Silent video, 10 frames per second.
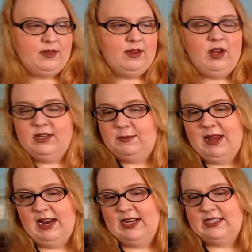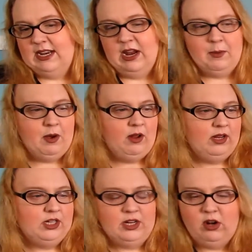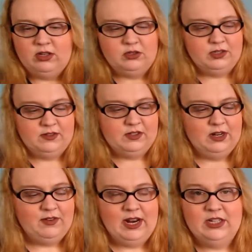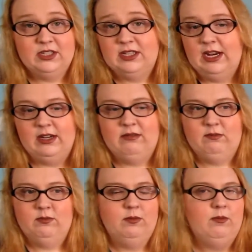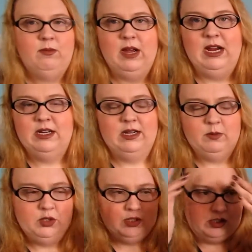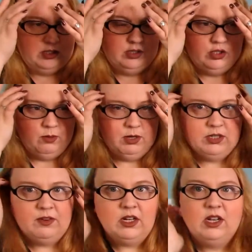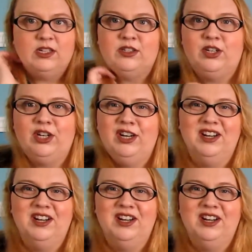cosmetics and nail polish and all sorts of stuff, and it was just so much of a cluster